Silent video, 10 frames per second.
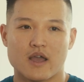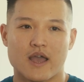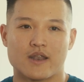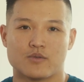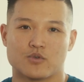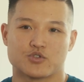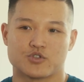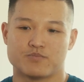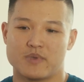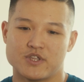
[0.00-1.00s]
and which
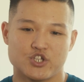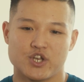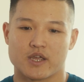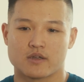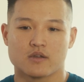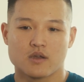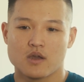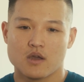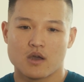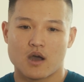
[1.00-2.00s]
was binge eating.
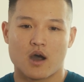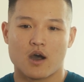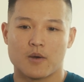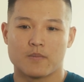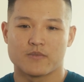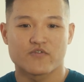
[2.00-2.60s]
Um,